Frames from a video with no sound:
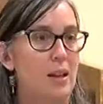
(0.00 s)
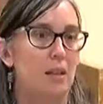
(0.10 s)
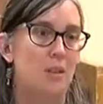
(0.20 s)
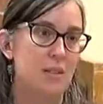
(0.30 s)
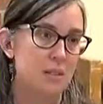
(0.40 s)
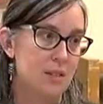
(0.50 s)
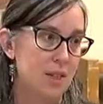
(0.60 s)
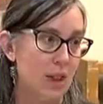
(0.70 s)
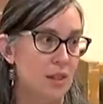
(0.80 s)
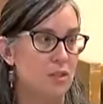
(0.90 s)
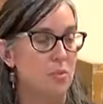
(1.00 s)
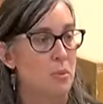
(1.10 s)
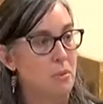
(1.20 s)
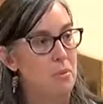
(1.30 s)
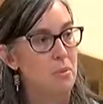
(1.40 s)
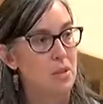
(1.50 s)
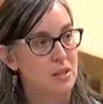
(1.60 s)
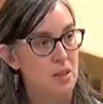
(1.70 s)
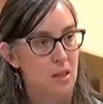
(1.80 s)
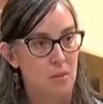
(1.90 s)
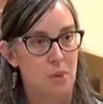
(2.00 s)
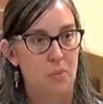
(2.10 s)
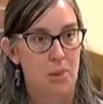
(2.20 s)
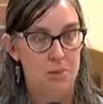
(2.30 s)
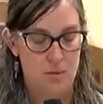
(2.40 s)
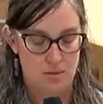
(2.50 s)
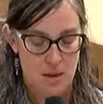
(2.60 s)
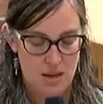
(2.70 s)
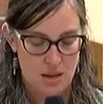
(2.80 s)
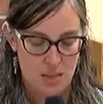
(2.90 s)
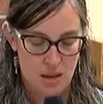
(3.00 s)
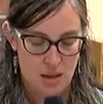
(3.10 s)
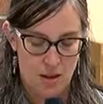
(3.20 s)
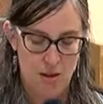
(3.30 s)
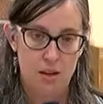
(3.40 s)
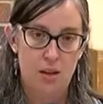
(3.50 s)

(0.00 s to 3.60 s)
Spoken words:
this isn't eligible, maybe we can talk about ways to make something,